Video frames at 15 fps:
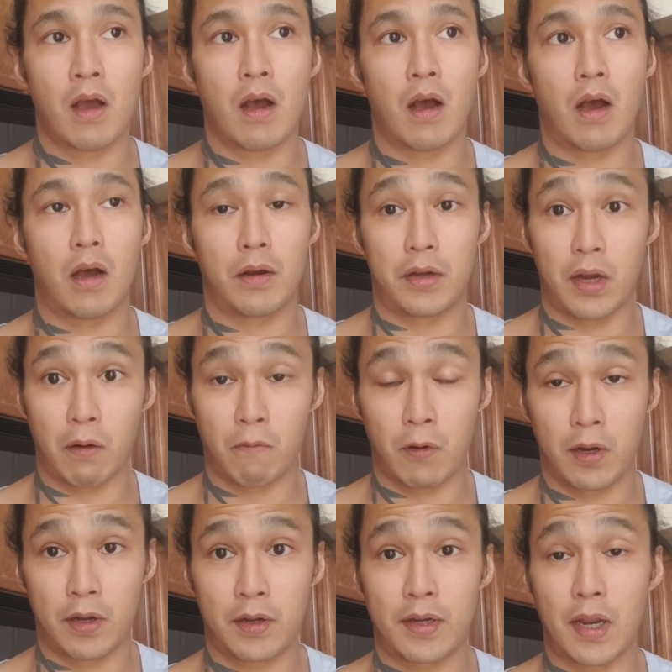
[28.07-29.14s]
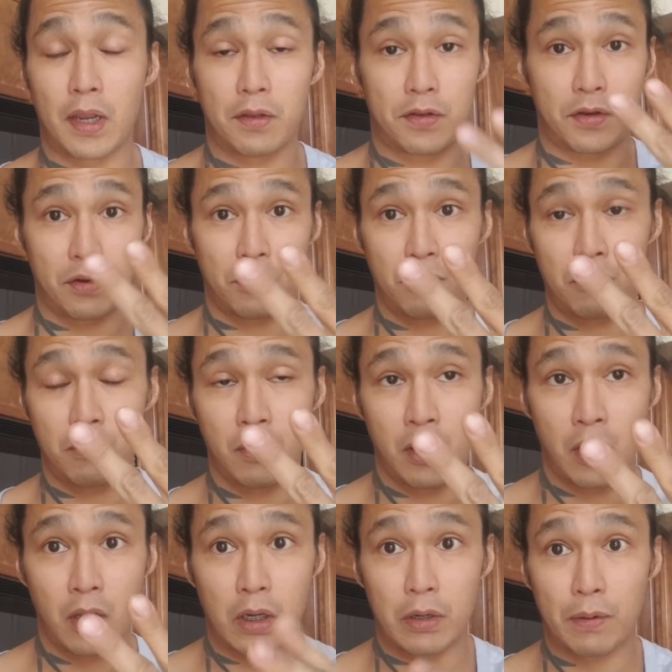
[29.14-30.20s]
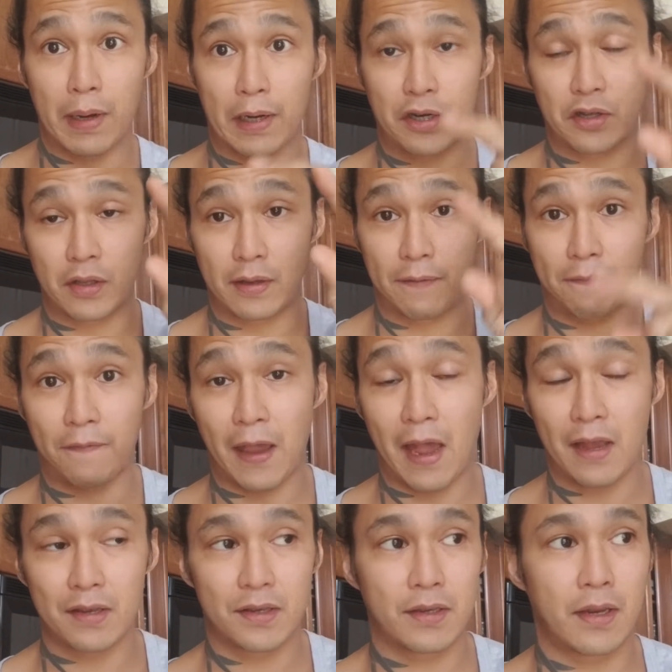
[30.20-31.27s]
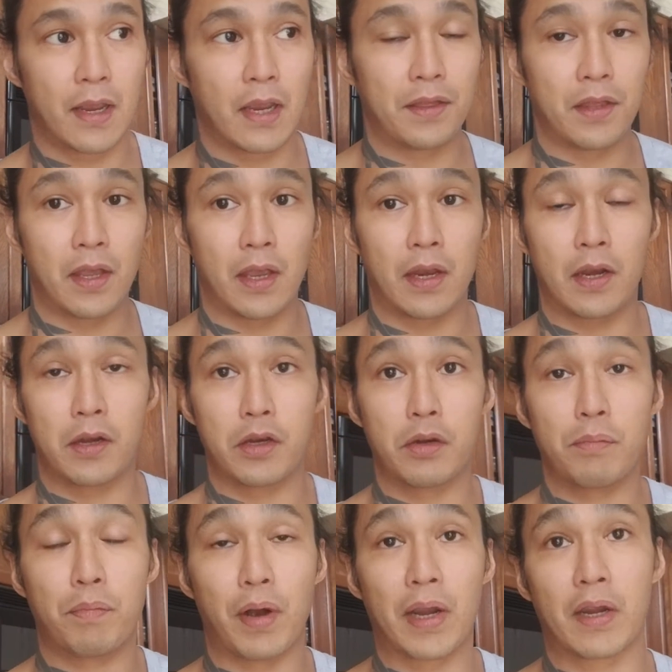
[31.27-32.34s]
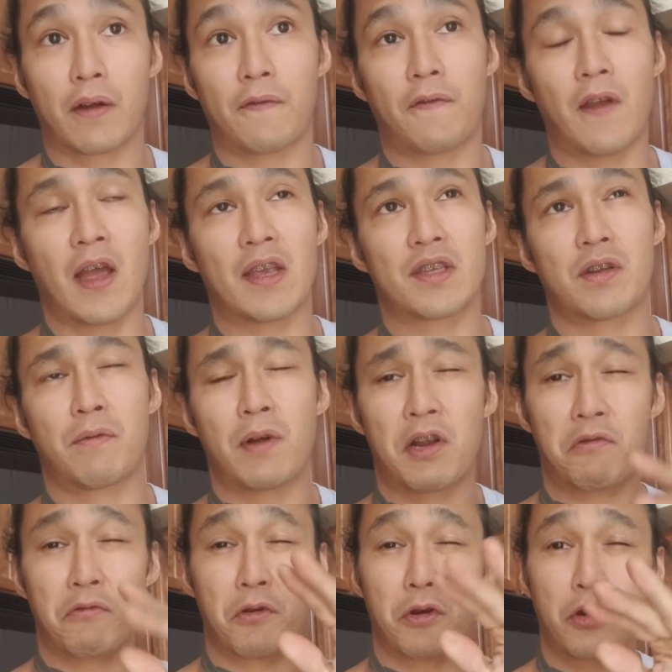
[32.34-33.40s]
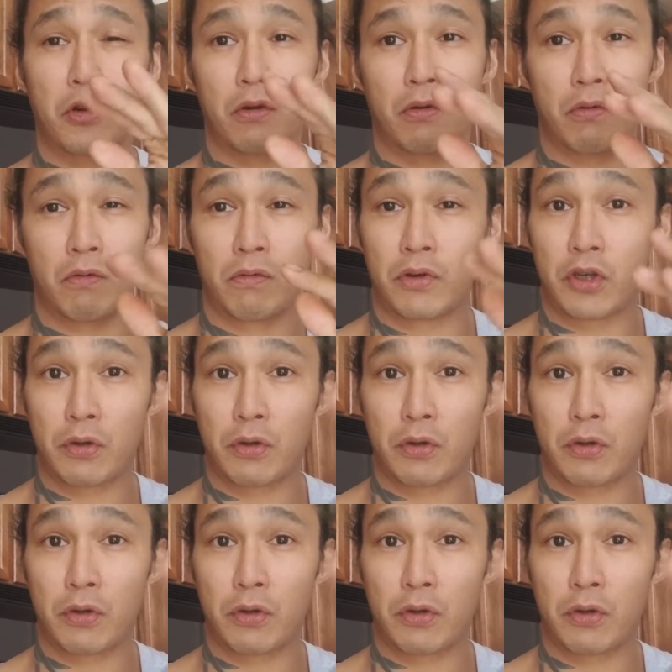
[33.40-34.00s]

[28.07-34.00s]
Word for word: on day one. Day two, you actually fast and then you break your fast around noon,